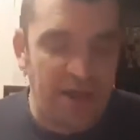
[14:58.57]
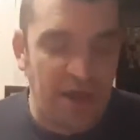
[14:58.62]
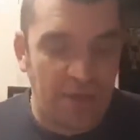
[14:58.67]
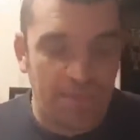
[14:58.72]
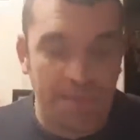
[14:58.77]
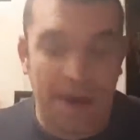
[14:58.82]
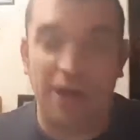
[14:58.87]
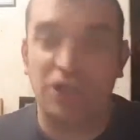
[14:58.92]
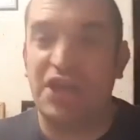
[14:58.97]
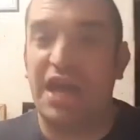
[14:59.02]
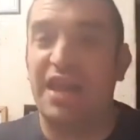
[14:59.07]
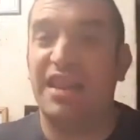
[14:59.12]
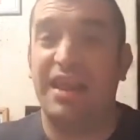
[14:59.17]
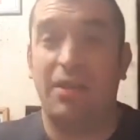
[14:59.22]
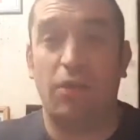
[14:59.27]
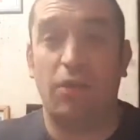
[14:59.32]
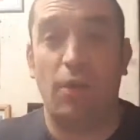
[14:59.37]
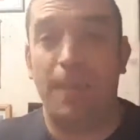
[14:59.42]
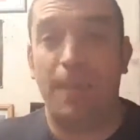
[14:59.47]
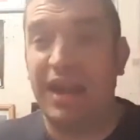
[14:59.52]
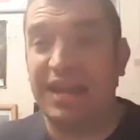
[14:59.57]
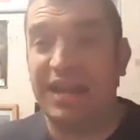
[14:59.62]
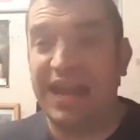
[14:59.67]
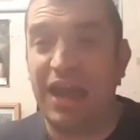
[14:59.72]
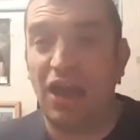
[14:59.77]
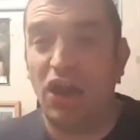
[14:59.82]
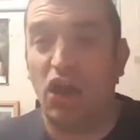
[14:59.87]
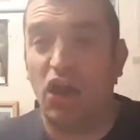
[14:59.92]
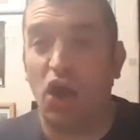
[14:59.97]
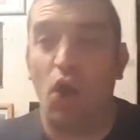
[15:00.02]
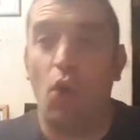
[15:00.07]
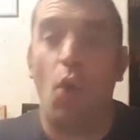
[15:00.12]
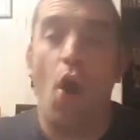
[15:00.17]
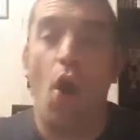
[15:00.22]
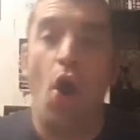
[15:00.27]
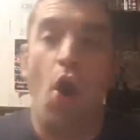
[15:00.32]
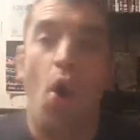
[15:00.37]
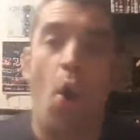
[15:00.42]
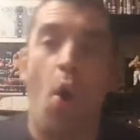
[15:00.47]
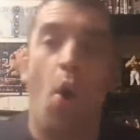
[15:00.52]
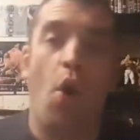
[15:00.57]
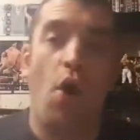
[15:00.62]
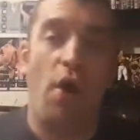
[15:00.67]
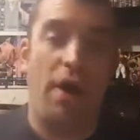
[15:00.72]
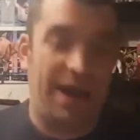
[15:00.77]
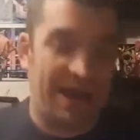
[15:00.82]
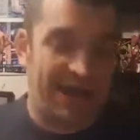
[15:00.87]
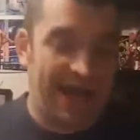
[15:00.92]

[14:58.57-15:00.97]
match ends either by DQ or